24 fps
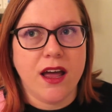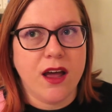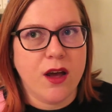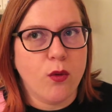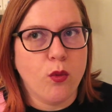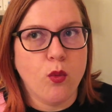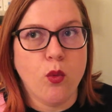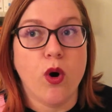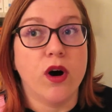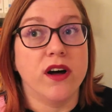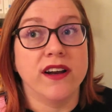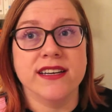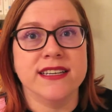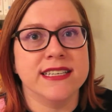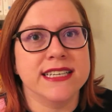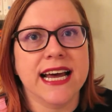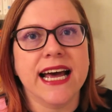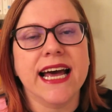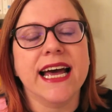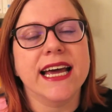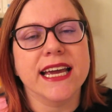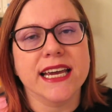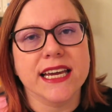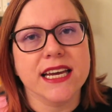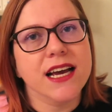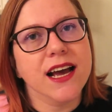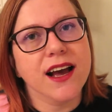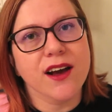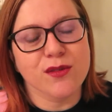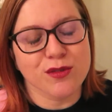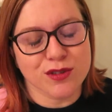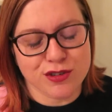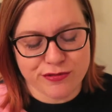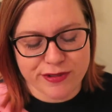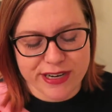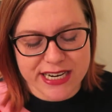one day
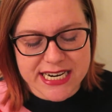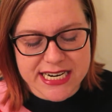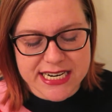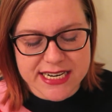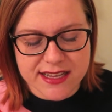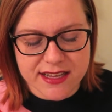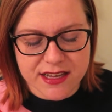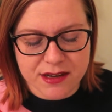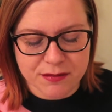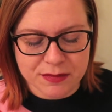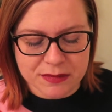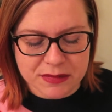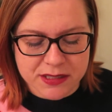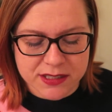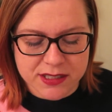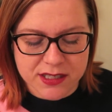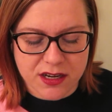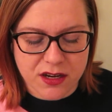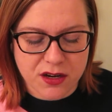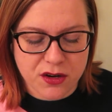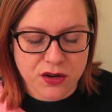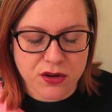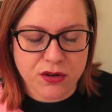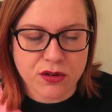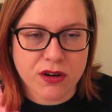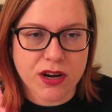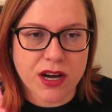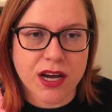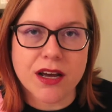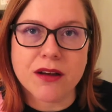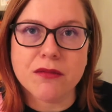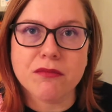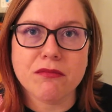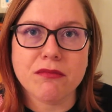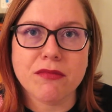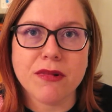I would read them. So
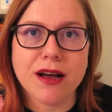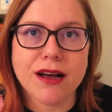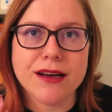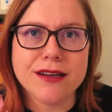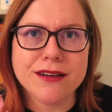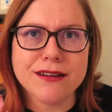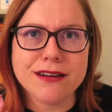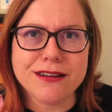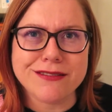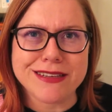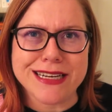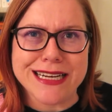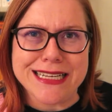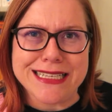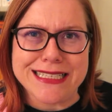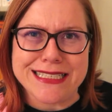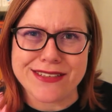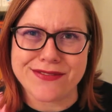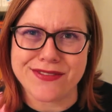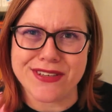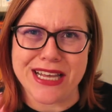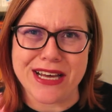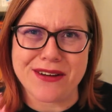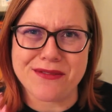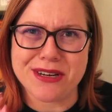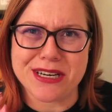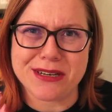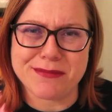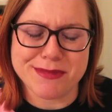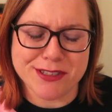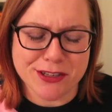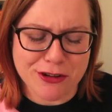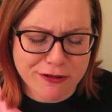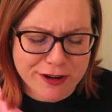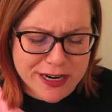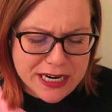I don't have an answer for that one,
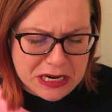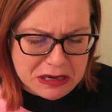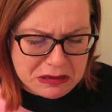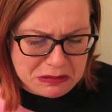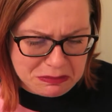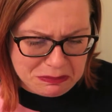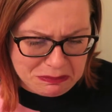I'm sorry.